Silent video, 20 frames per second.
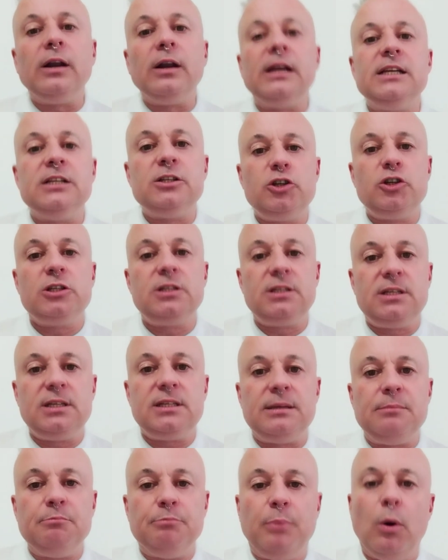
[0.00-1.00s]
is just as
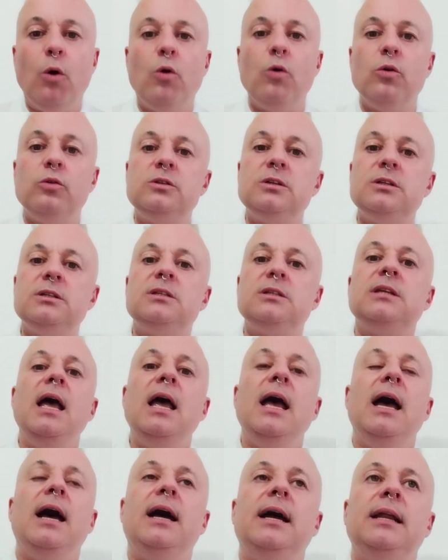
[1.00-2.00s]
important
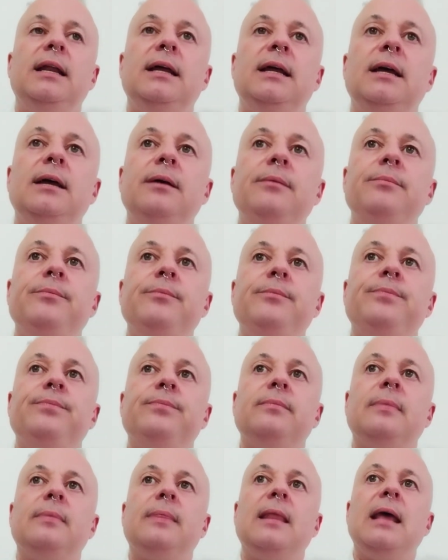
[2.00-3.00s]

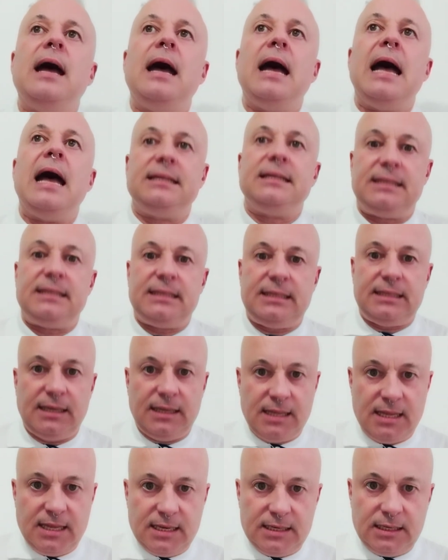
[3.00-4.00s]
as
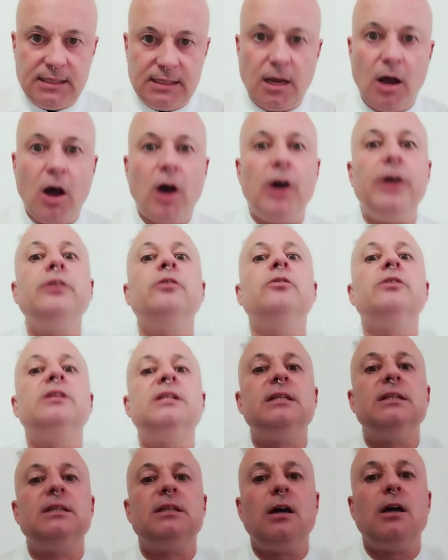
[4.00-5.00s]
the design or the
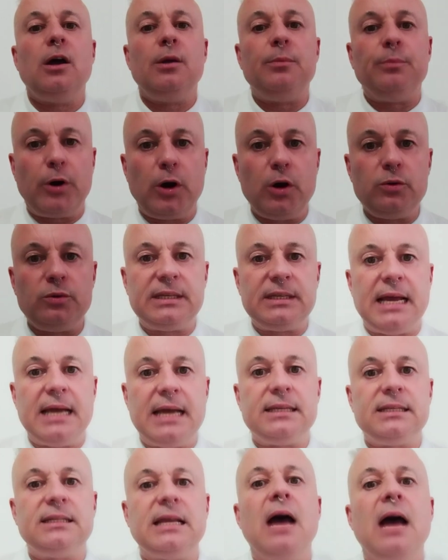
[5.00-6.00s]
design
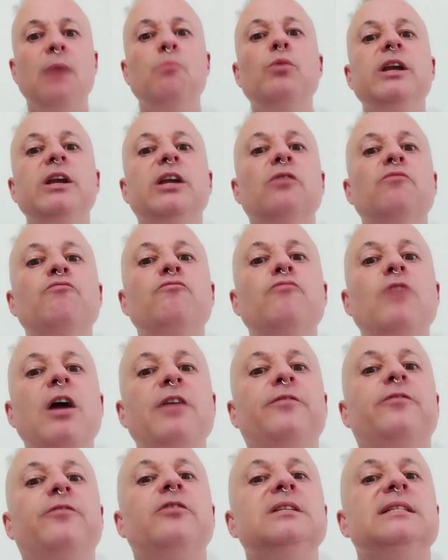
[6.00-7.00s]
process, and we can
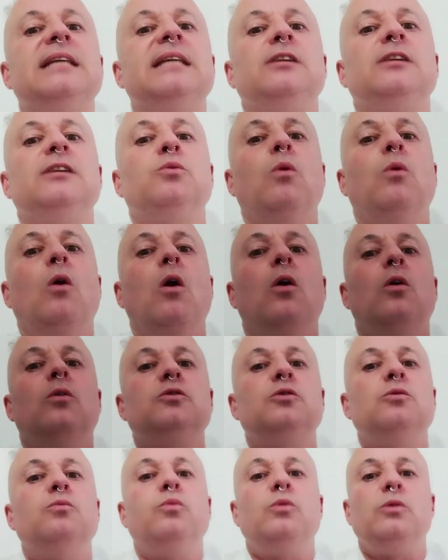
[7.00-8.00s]
reference that toile
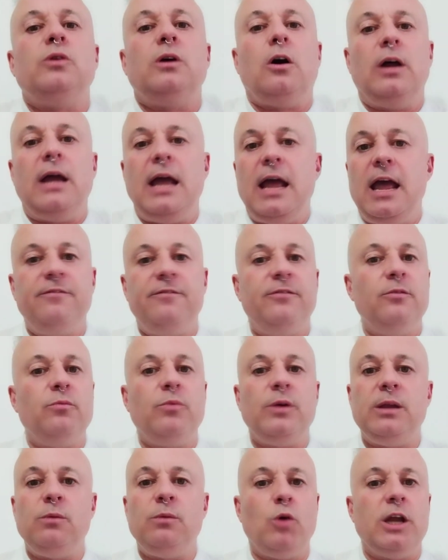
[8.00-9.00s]
to whatever
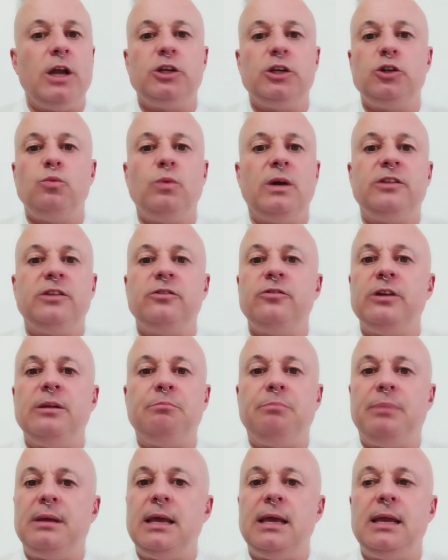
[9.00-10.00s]
we wish, whether
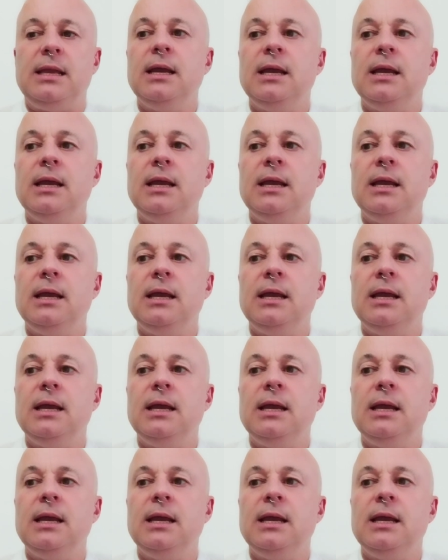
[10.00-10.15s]
it be